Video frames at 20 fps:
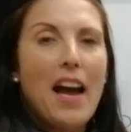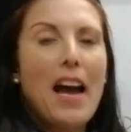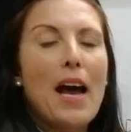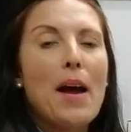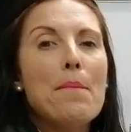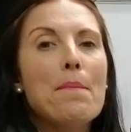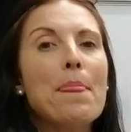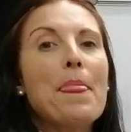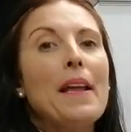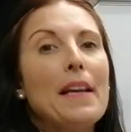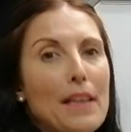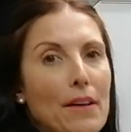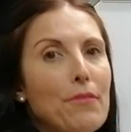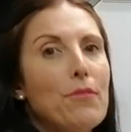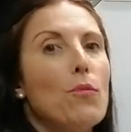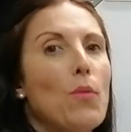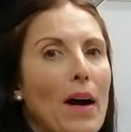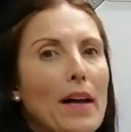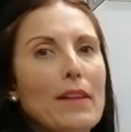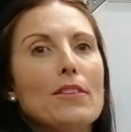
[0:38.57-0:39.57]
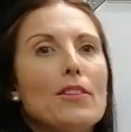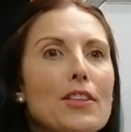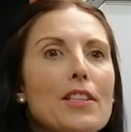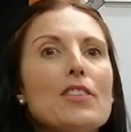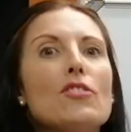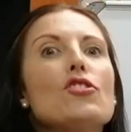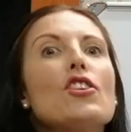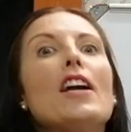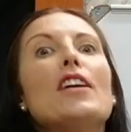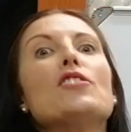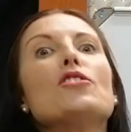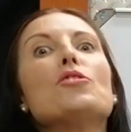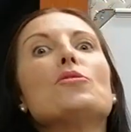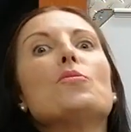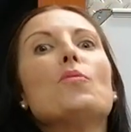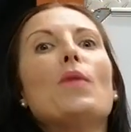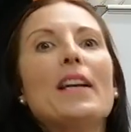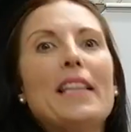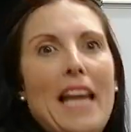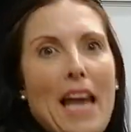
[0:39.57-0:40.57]
If one thing
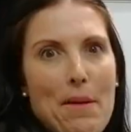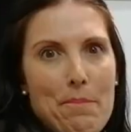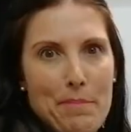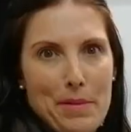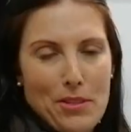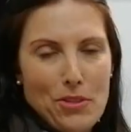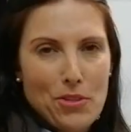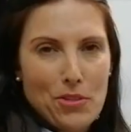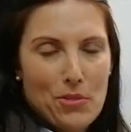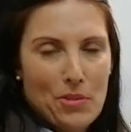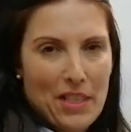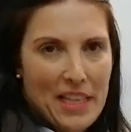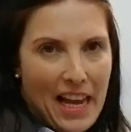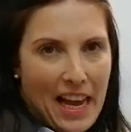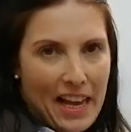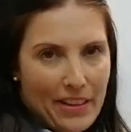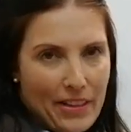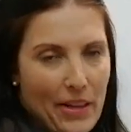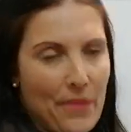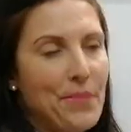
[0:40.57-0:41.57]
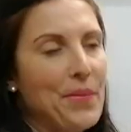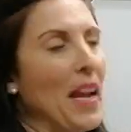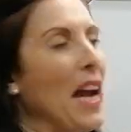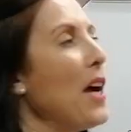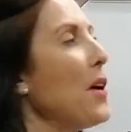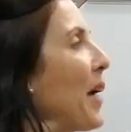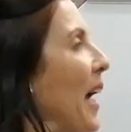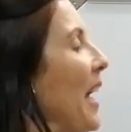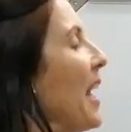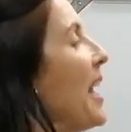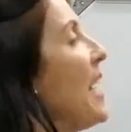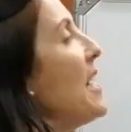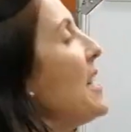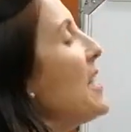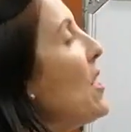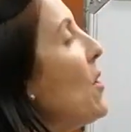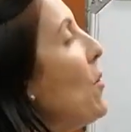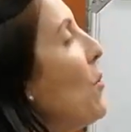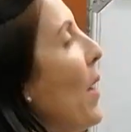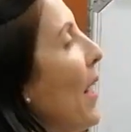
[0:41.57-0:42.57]
changes, what happens to the other? Okay,
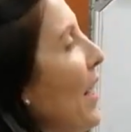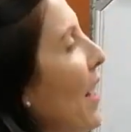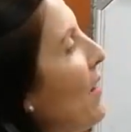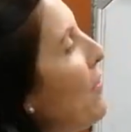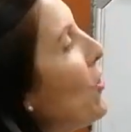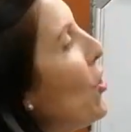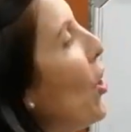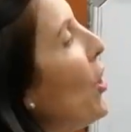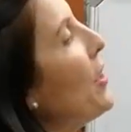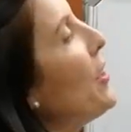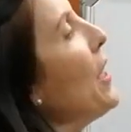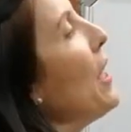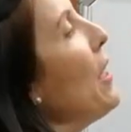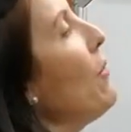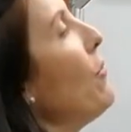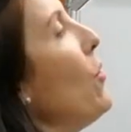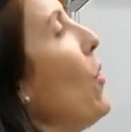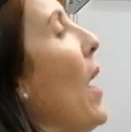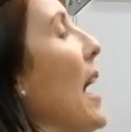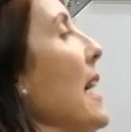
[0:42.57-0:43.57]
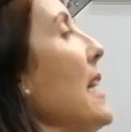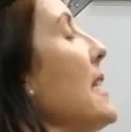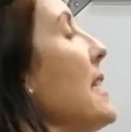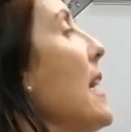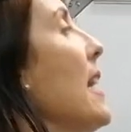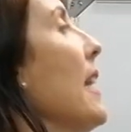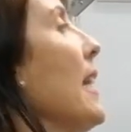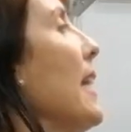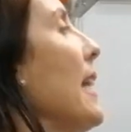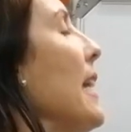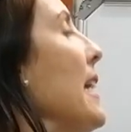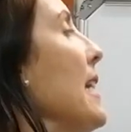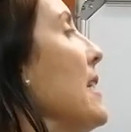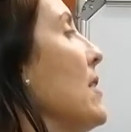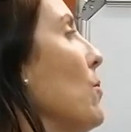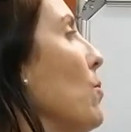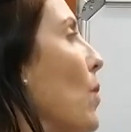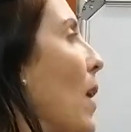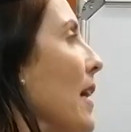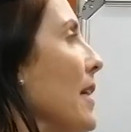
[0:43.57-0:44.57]
so what I've got there for us
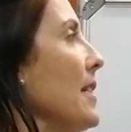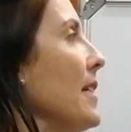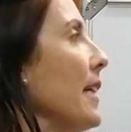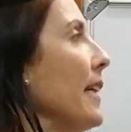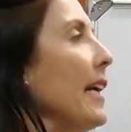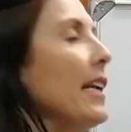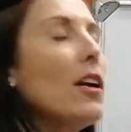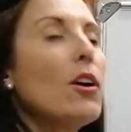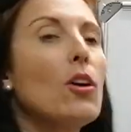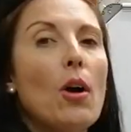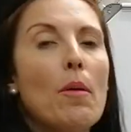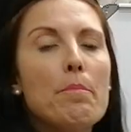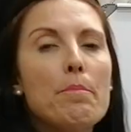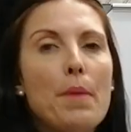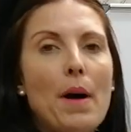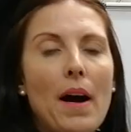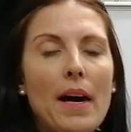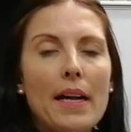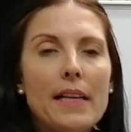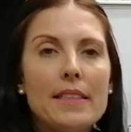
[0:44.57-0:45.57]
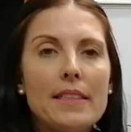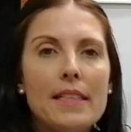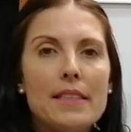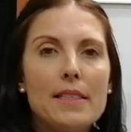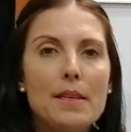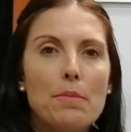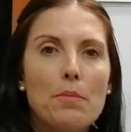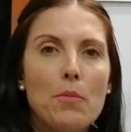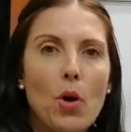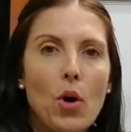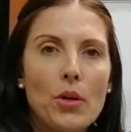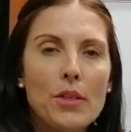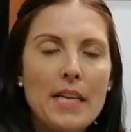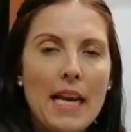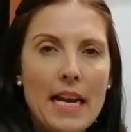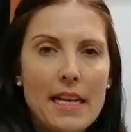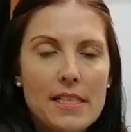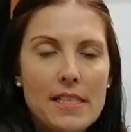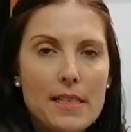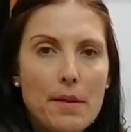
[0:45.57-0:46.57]
is once again a combined
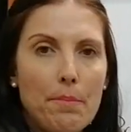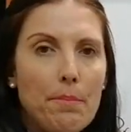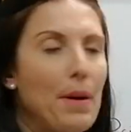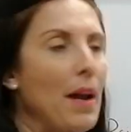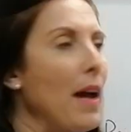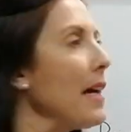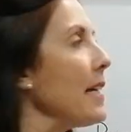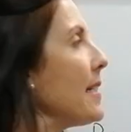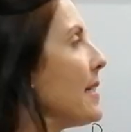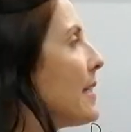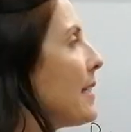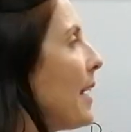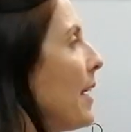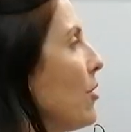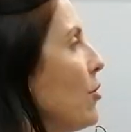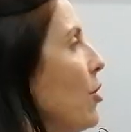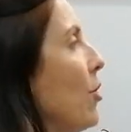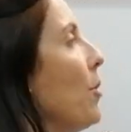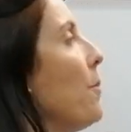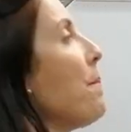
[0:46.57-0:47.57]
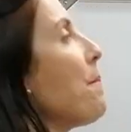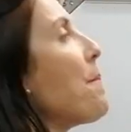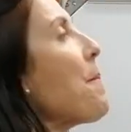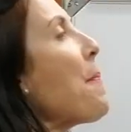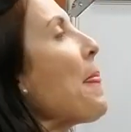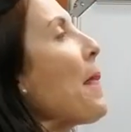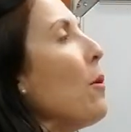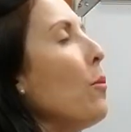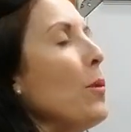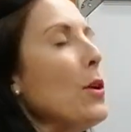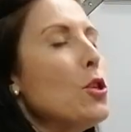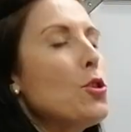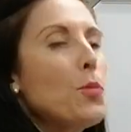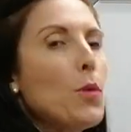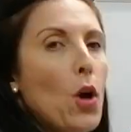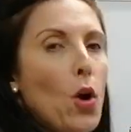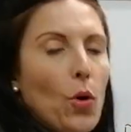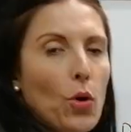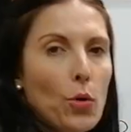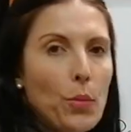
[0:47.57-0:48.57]
demand and supply schedule, which
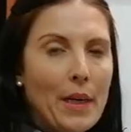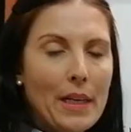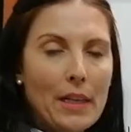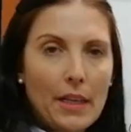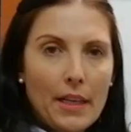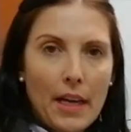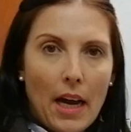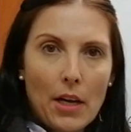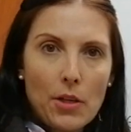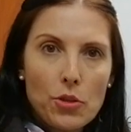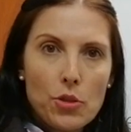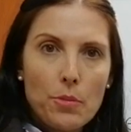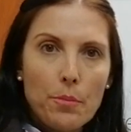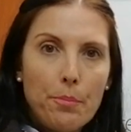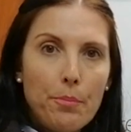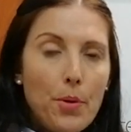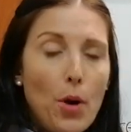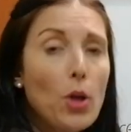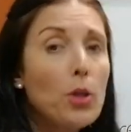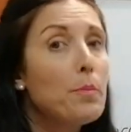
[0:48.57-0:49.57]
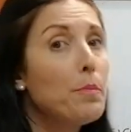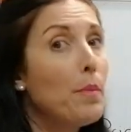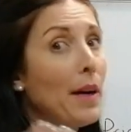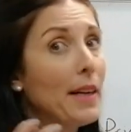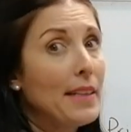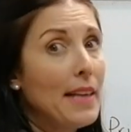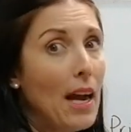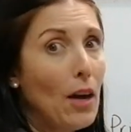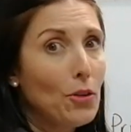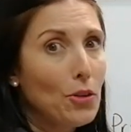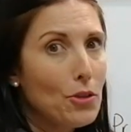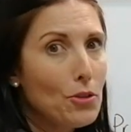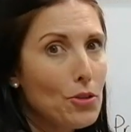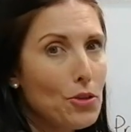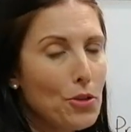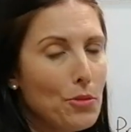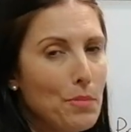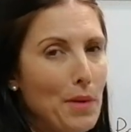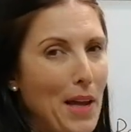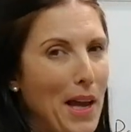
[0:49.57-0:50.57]
we are quickly going to plot. By now you
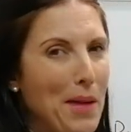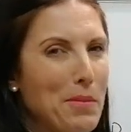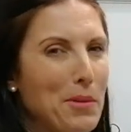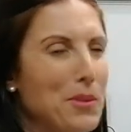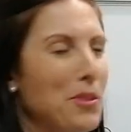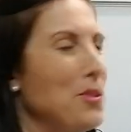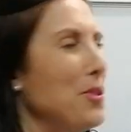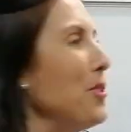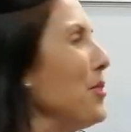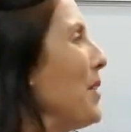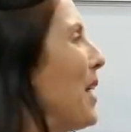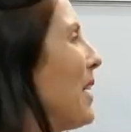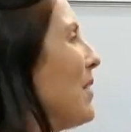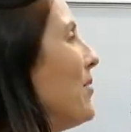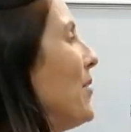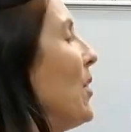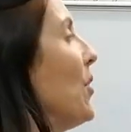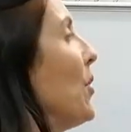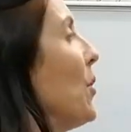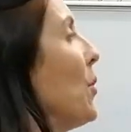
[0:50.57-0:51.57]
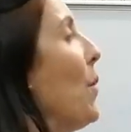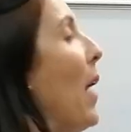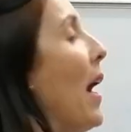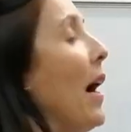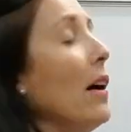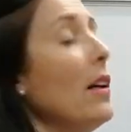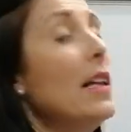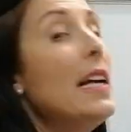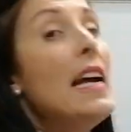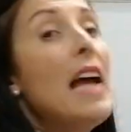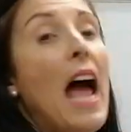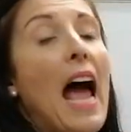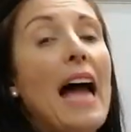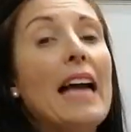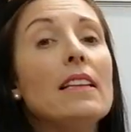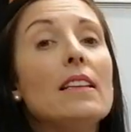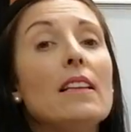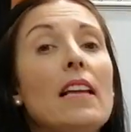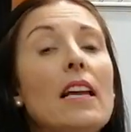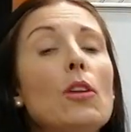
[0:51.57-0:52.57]
should be able to do that very well.
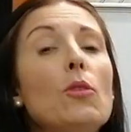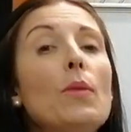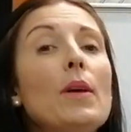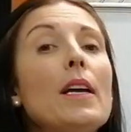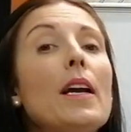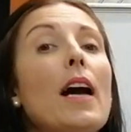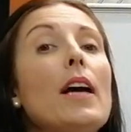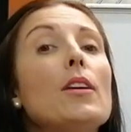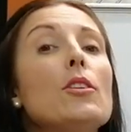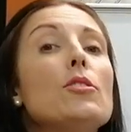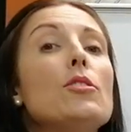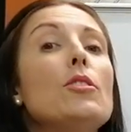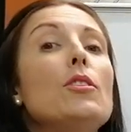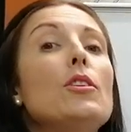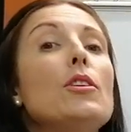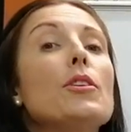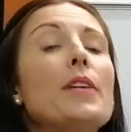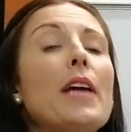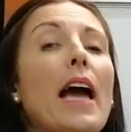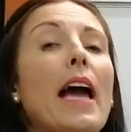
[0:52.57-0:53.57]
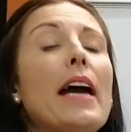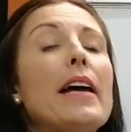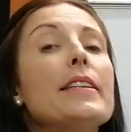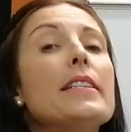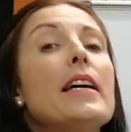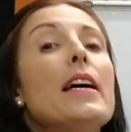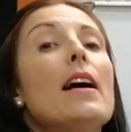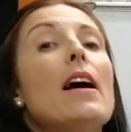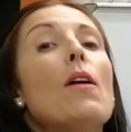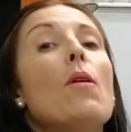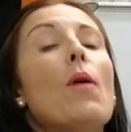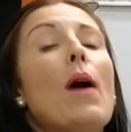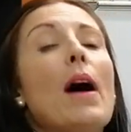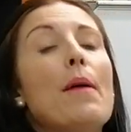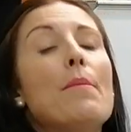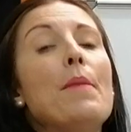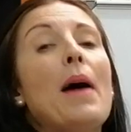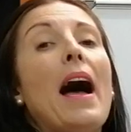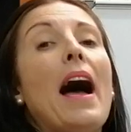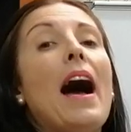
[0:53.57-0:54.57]
And then we're going to look at
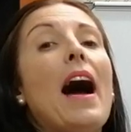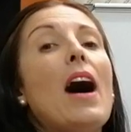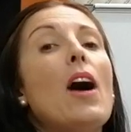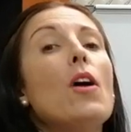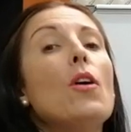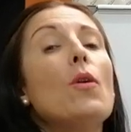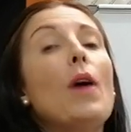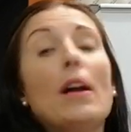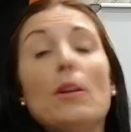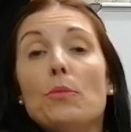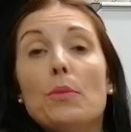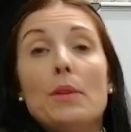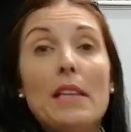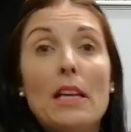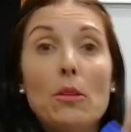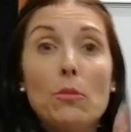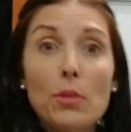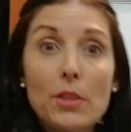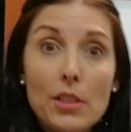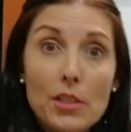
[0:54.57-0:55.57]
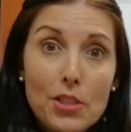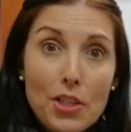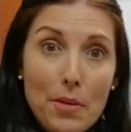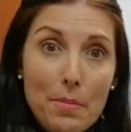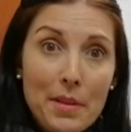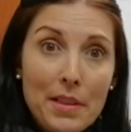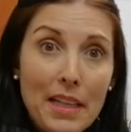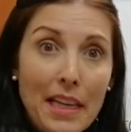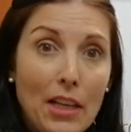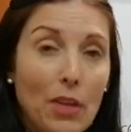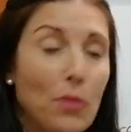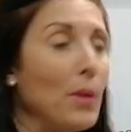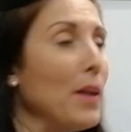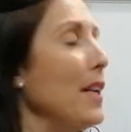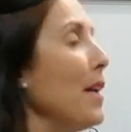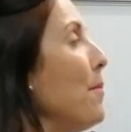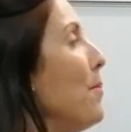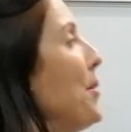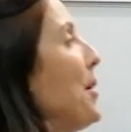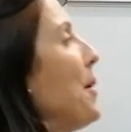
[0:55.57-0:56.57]
how, and then we'll determine the
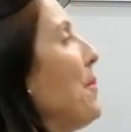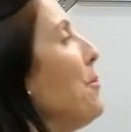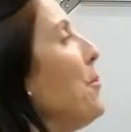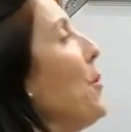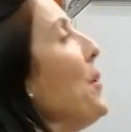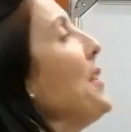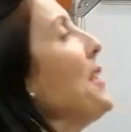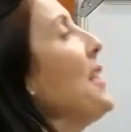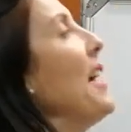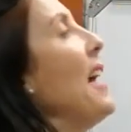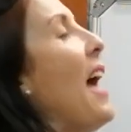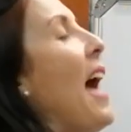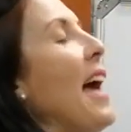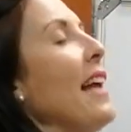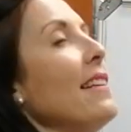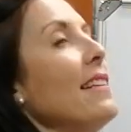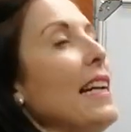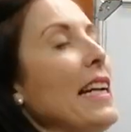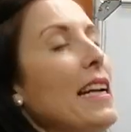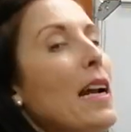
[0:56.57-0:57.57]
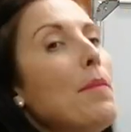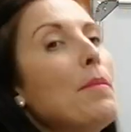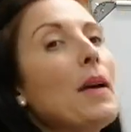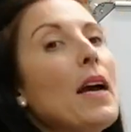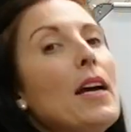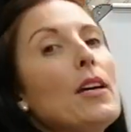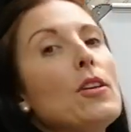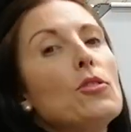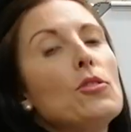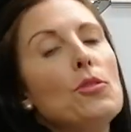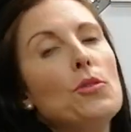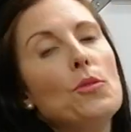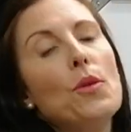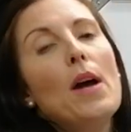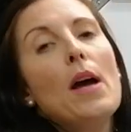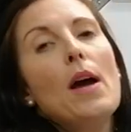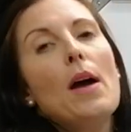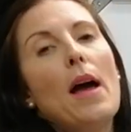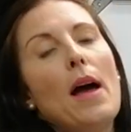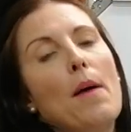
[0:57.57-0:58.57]
equilibrium point, and then I'm going
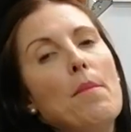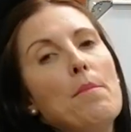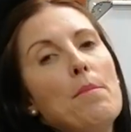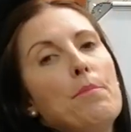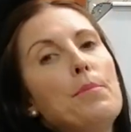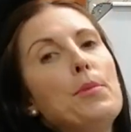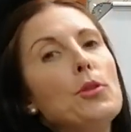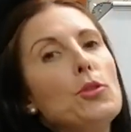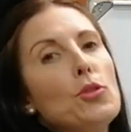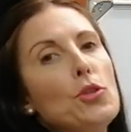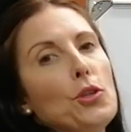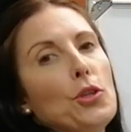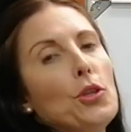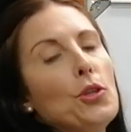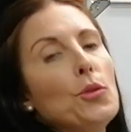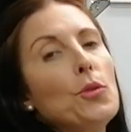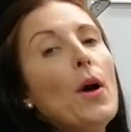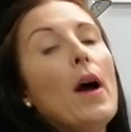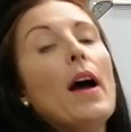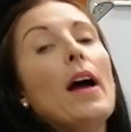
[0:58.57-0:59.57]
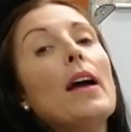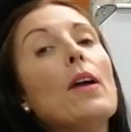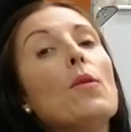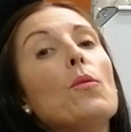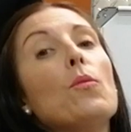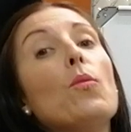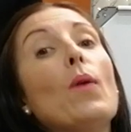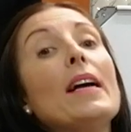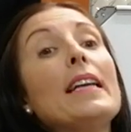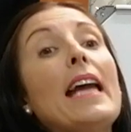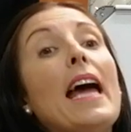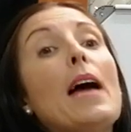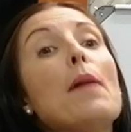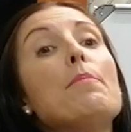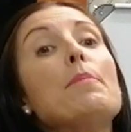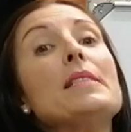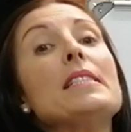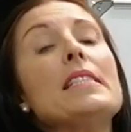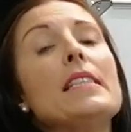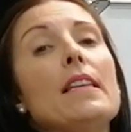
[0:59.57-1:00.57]
to put to you what
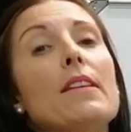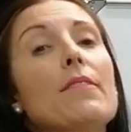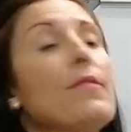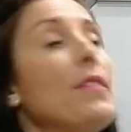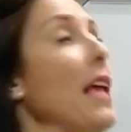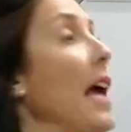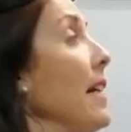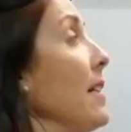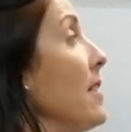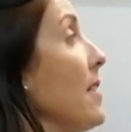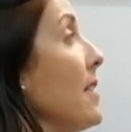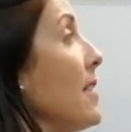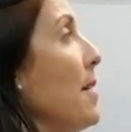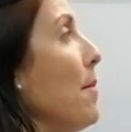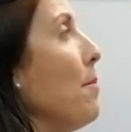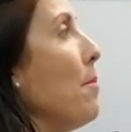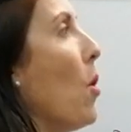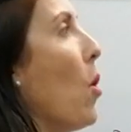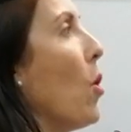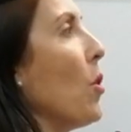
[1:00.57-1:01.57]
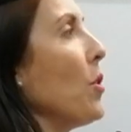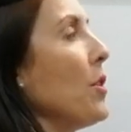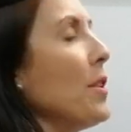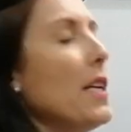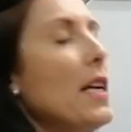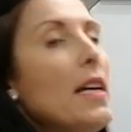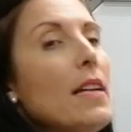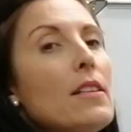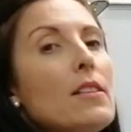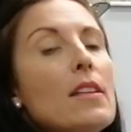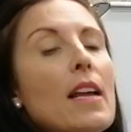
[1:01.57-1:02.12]
happens if that demand